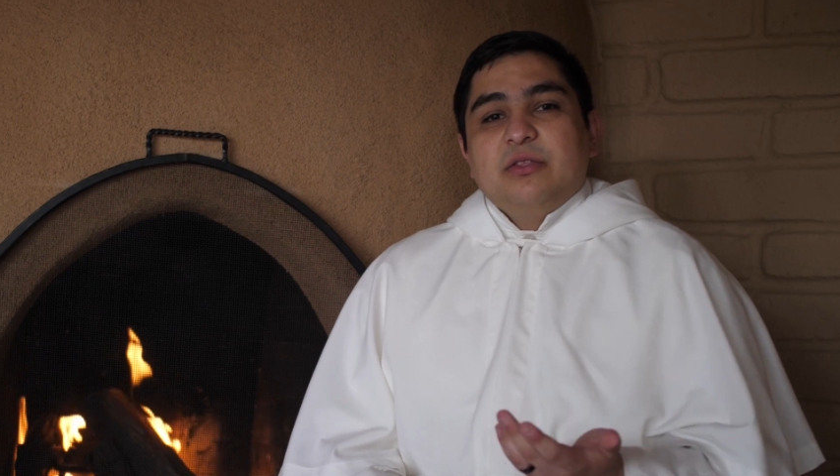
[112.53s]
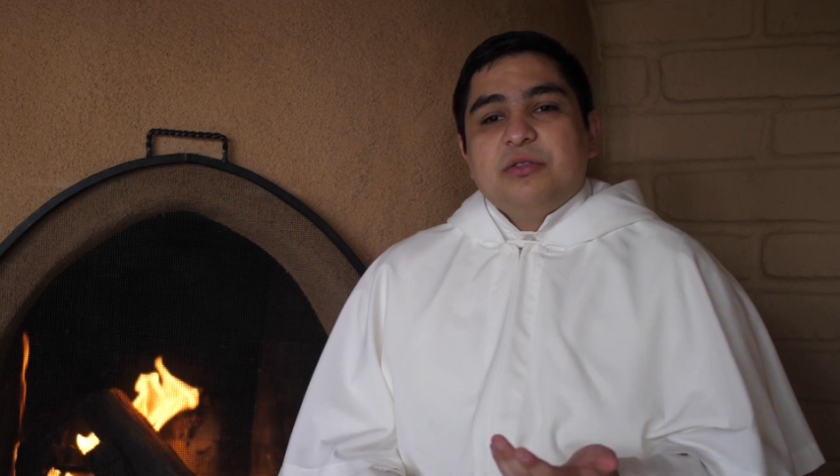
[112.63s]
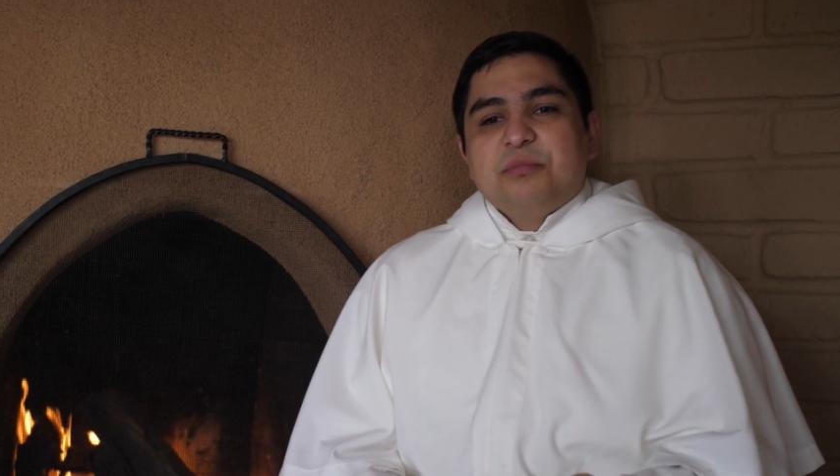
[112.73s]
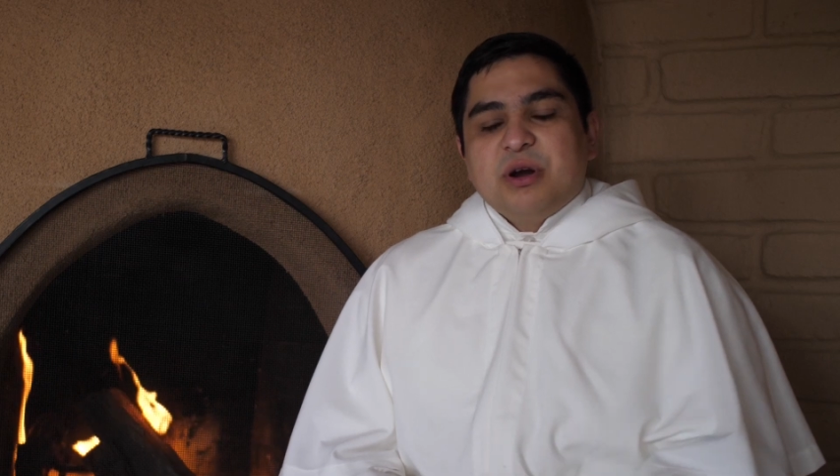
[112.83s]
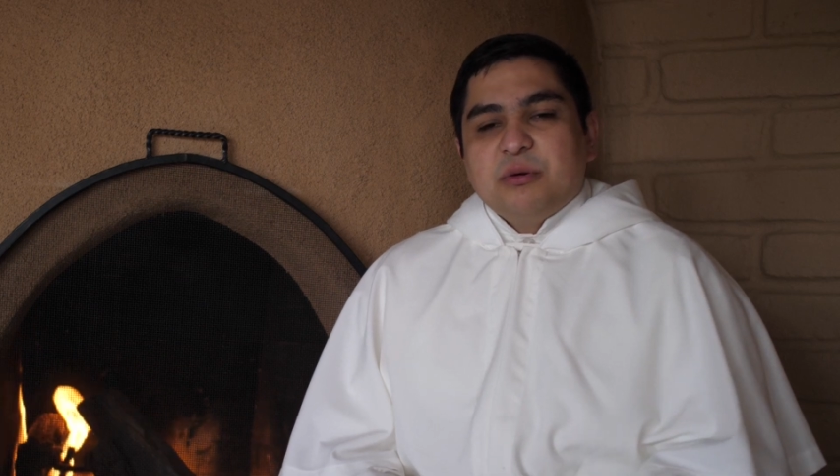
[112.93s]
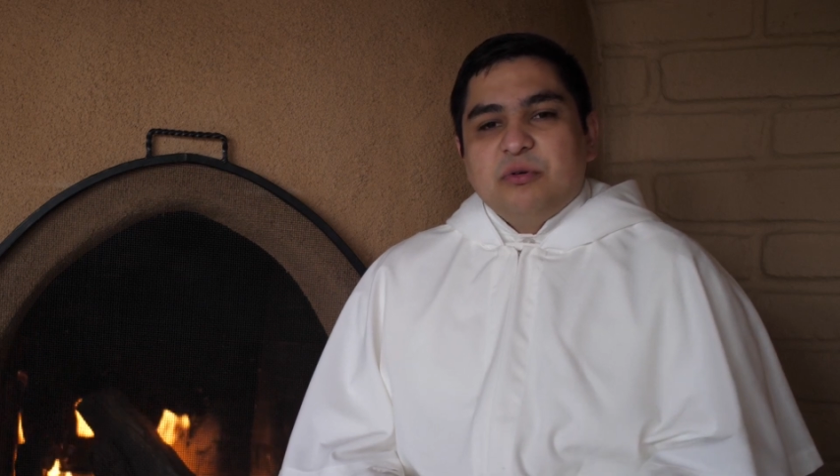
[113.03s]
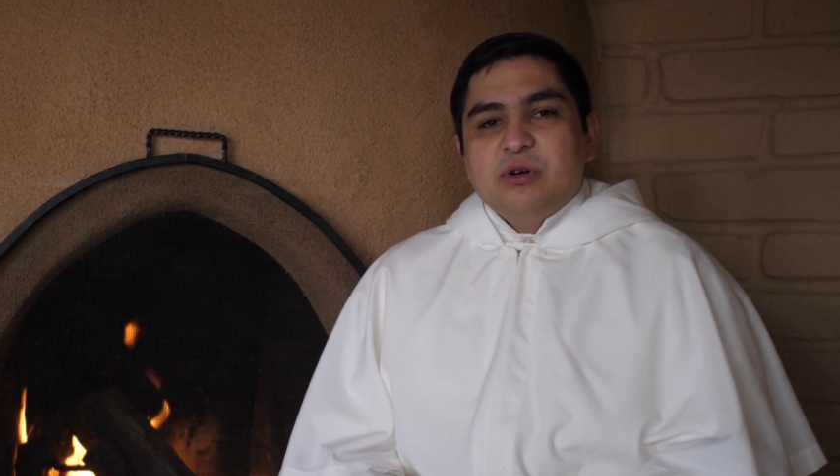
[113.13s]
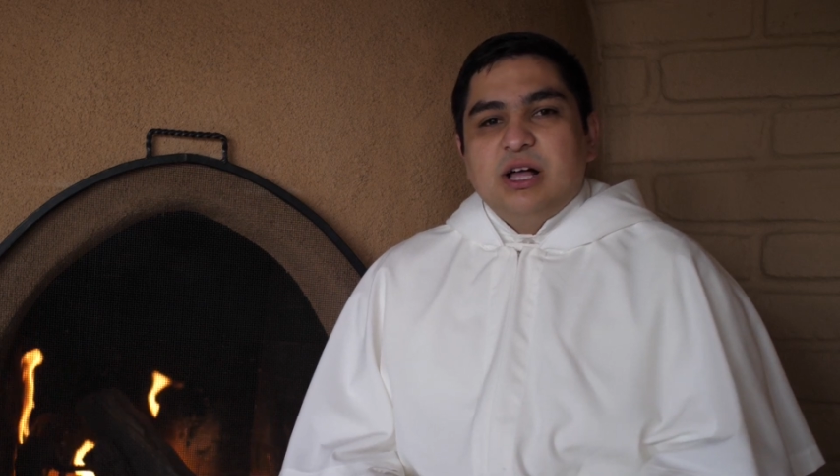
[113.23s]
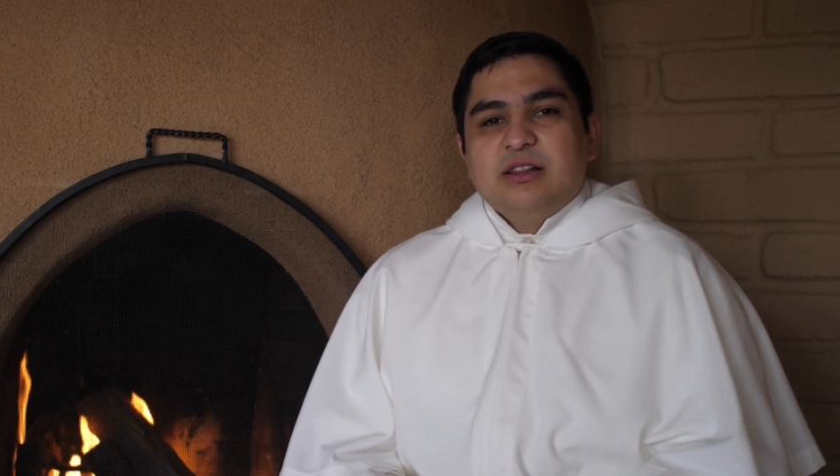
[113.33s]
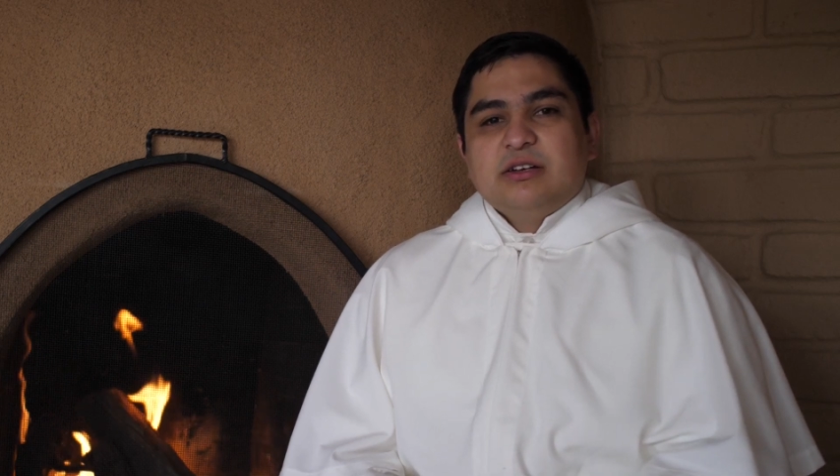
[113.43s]
The purple
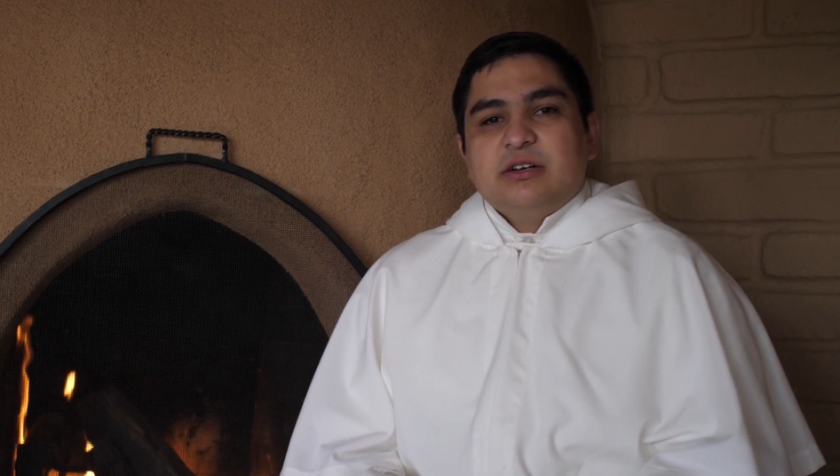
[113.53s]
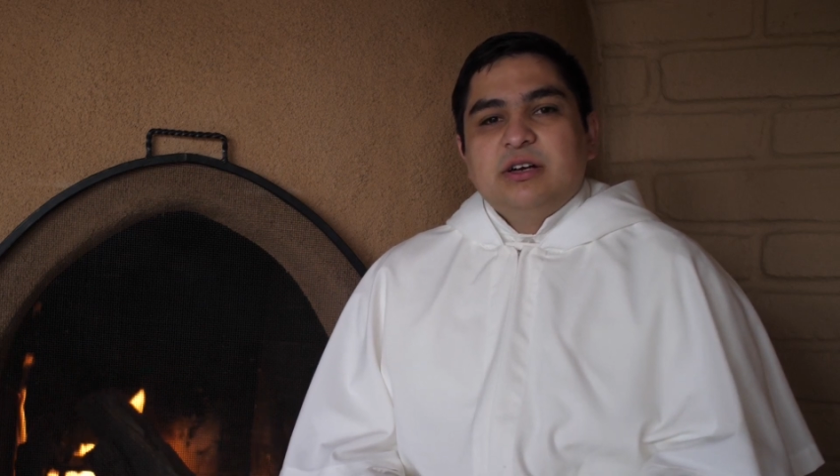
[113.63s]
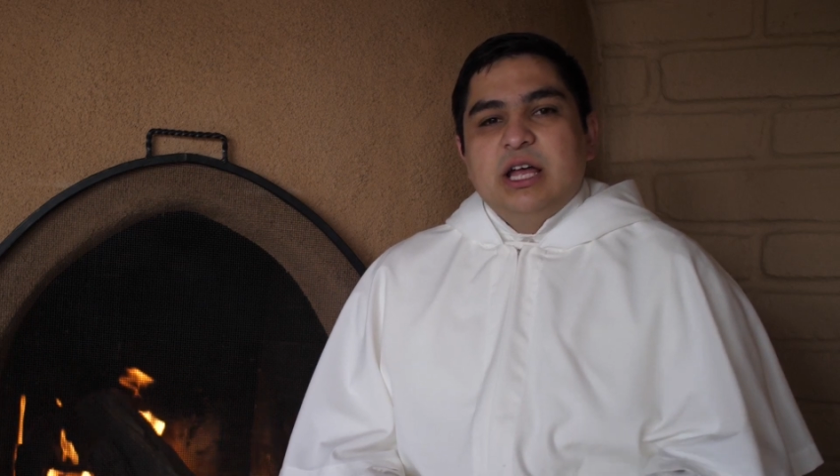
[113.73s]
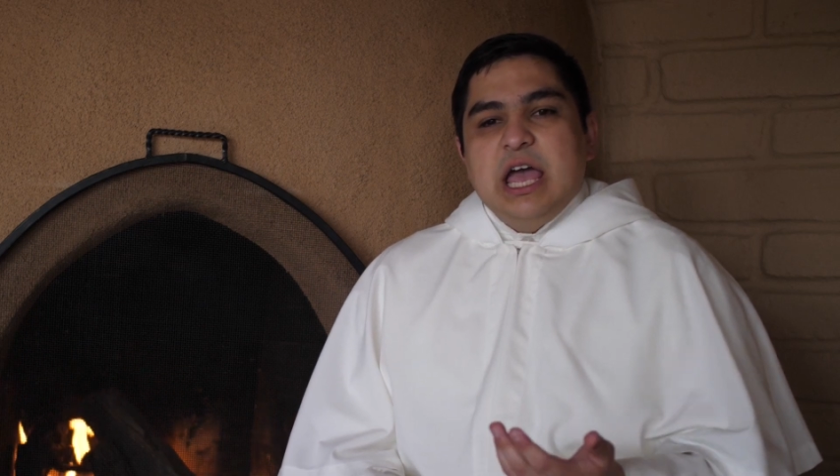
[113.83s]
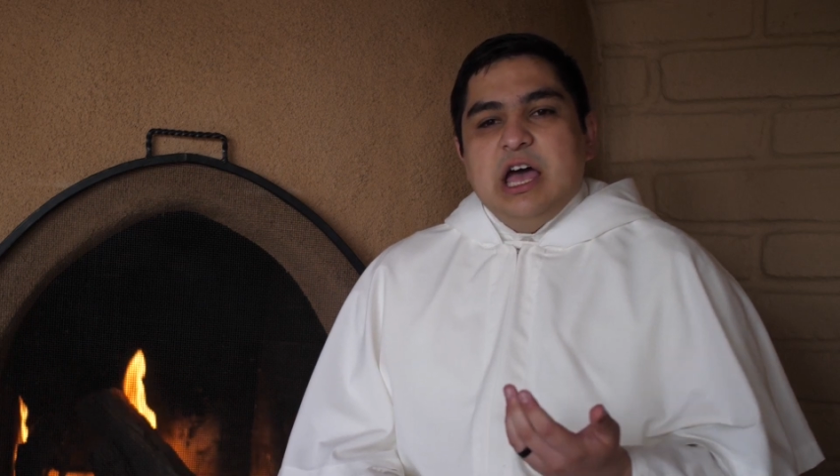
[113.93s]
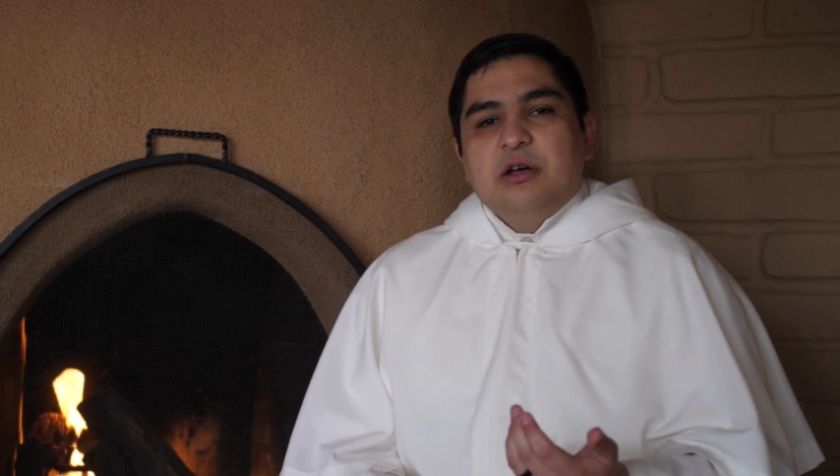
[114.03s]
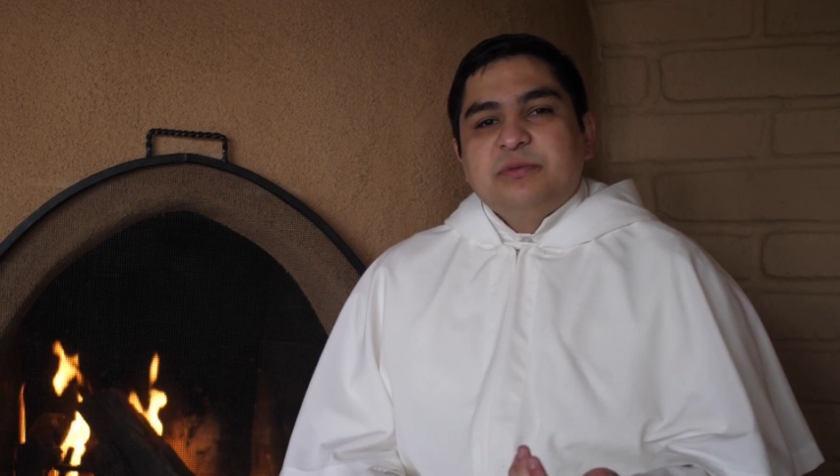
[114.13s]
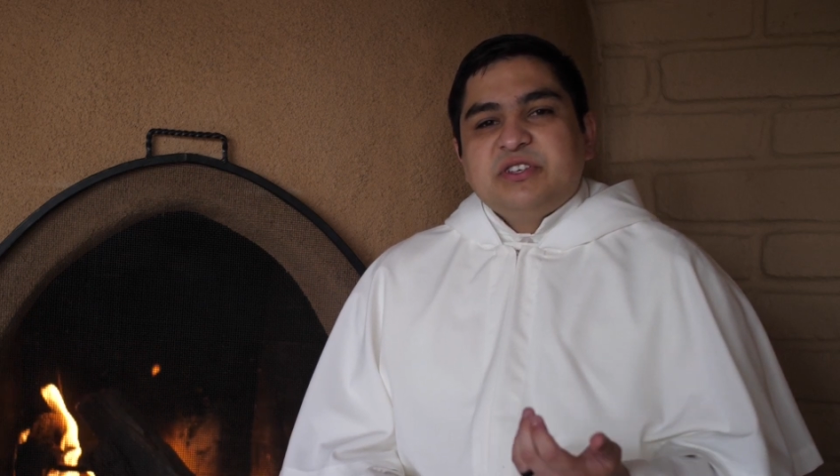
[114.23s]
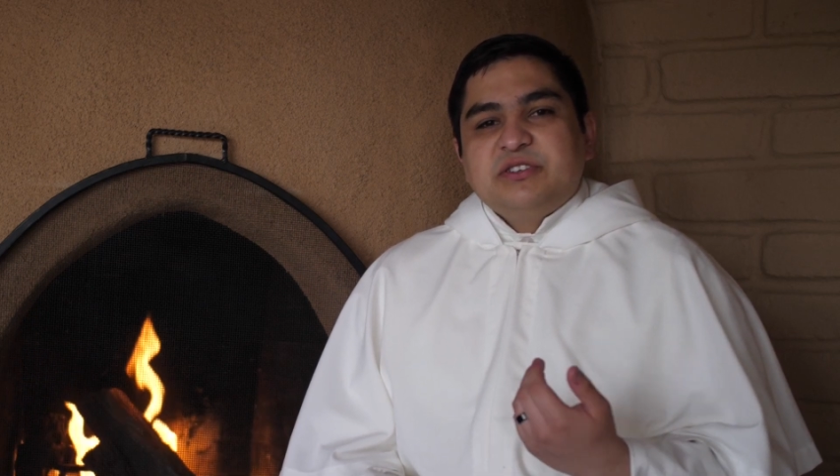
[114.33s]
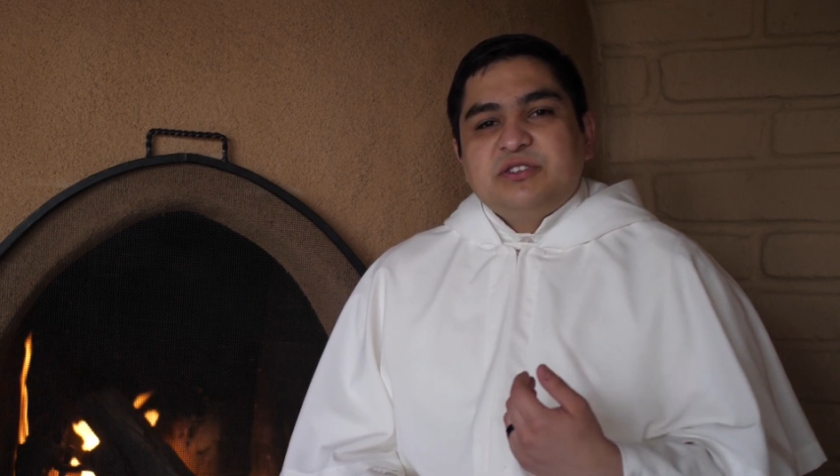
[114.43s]
color
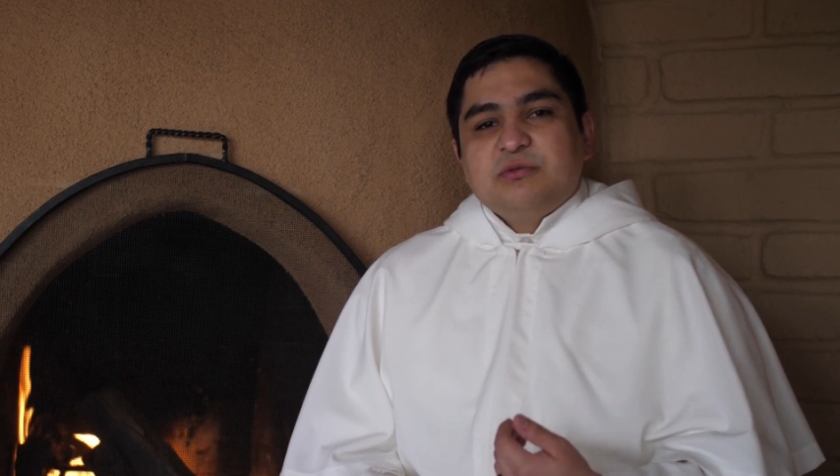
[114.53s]
helps us